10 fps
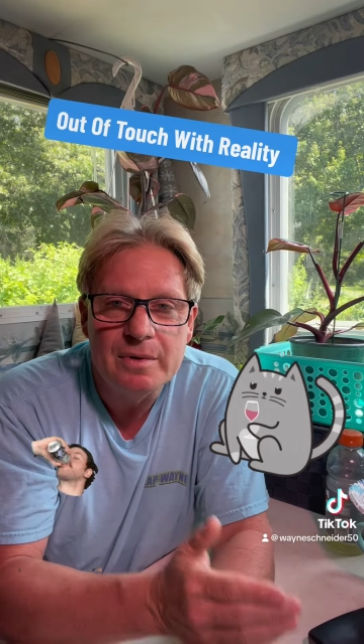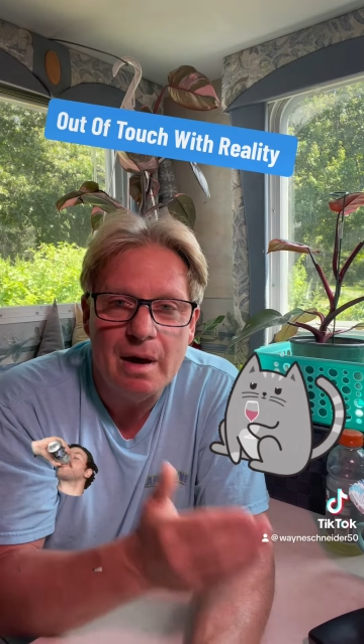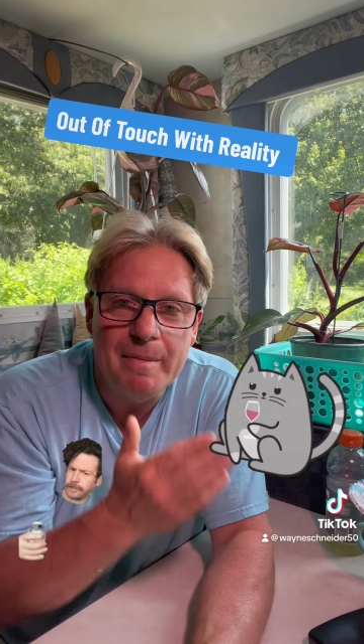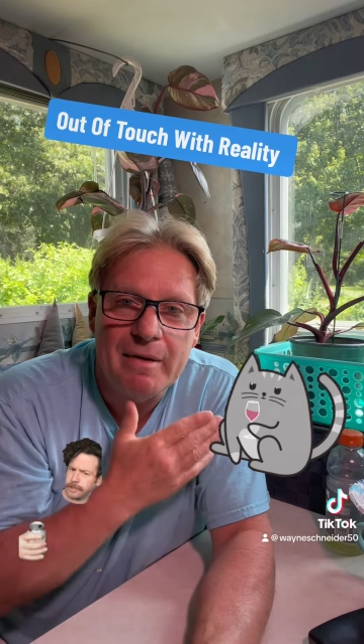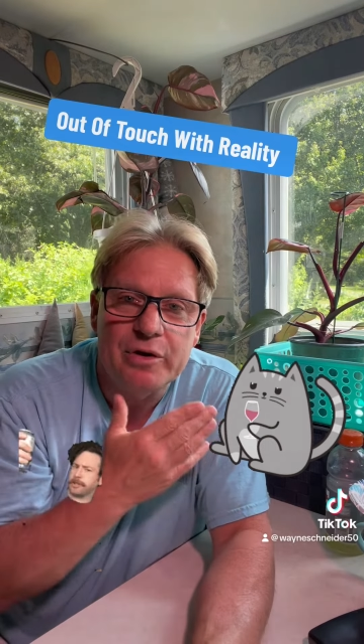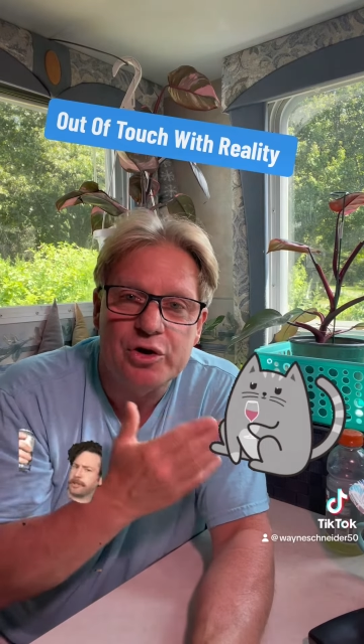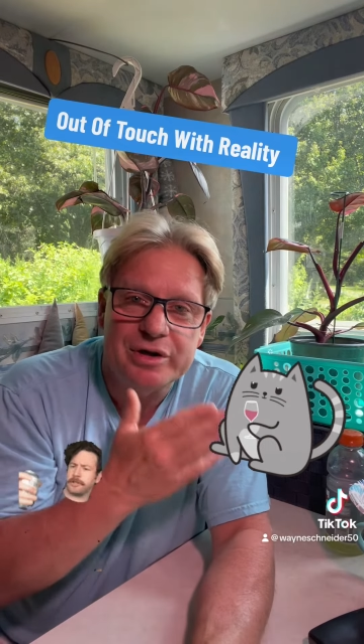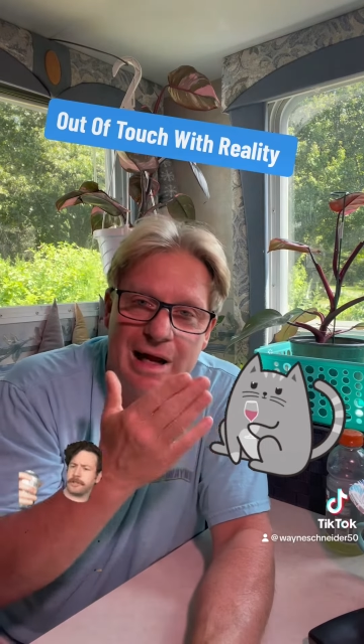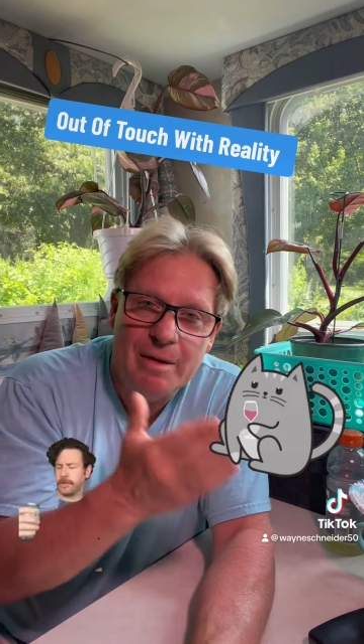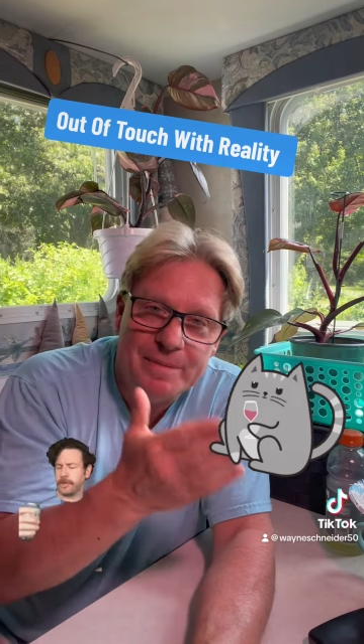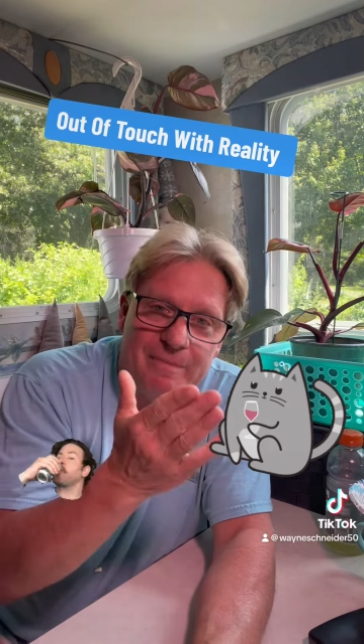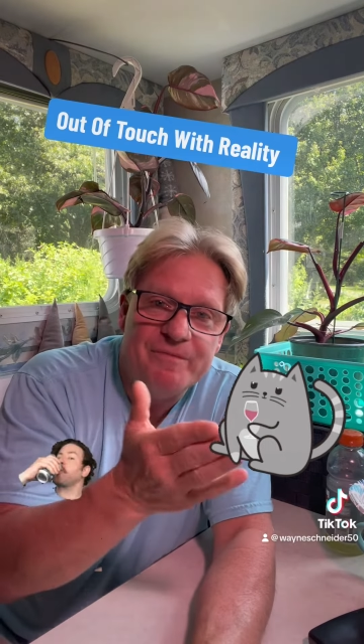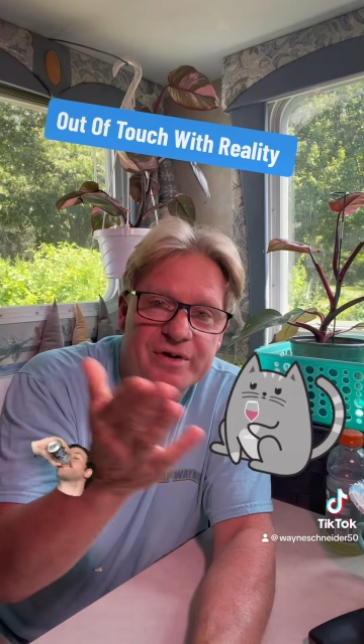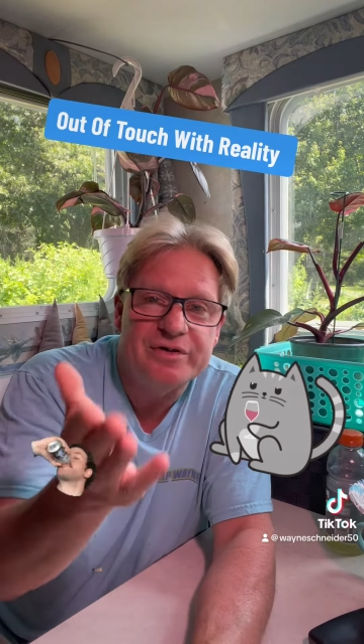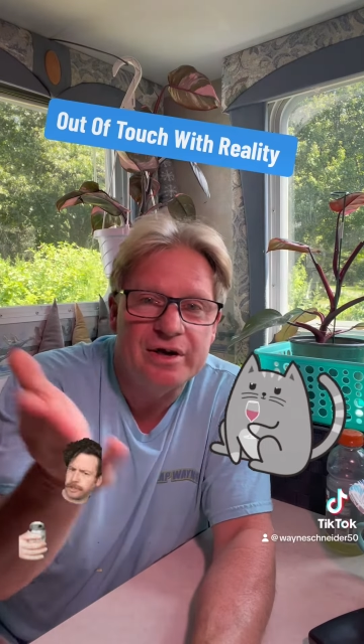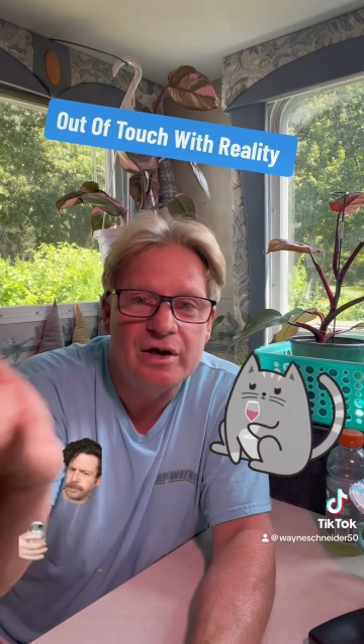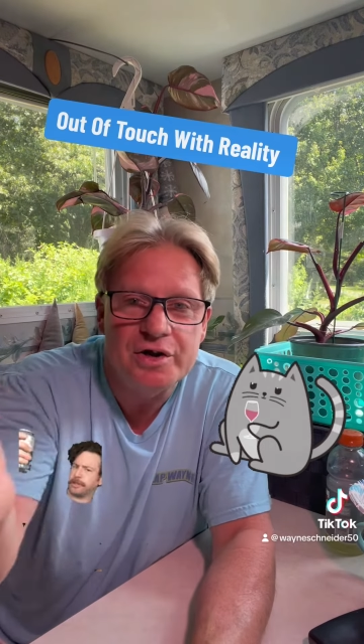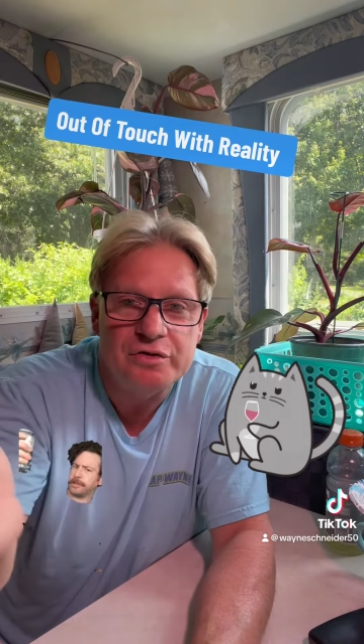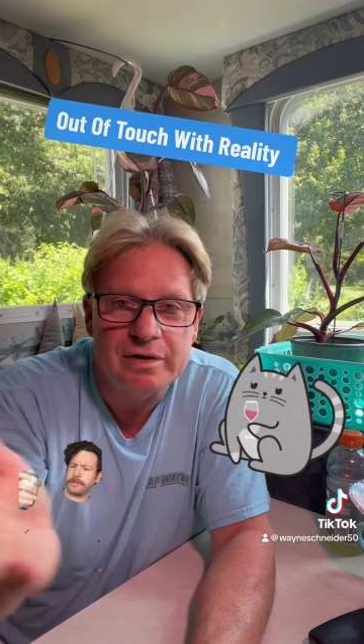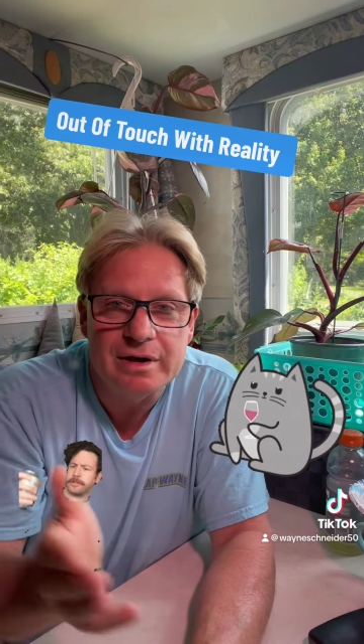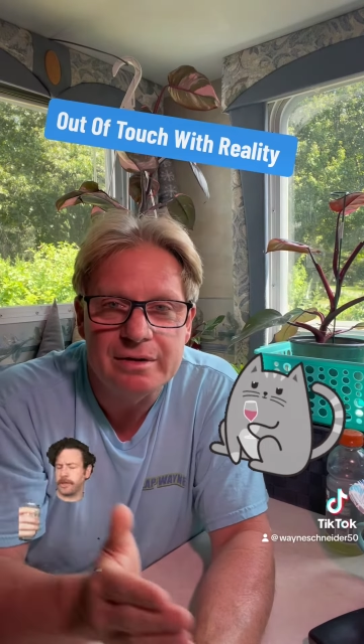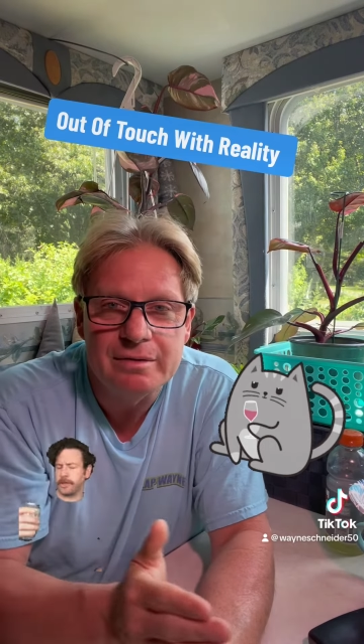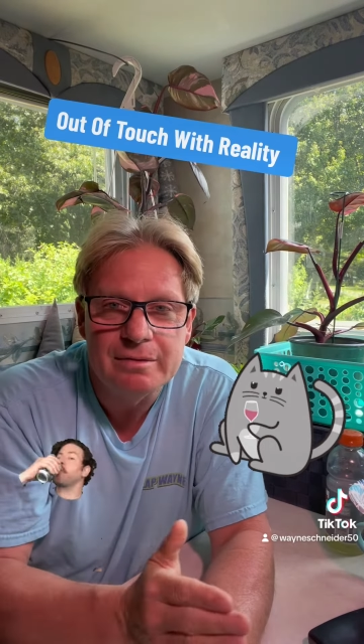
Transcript: America should help them fix their country.